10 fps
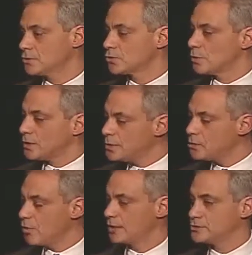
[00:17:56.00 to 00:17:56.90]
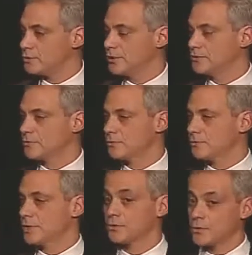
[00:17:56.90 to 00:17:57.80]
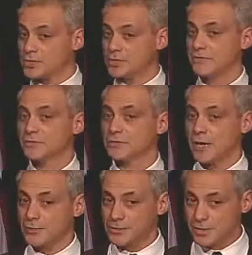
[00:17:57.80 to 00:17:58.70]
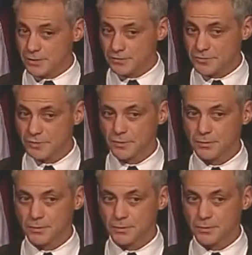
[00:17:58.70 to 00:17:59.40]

So when he graduates, like the rest of us ourselves,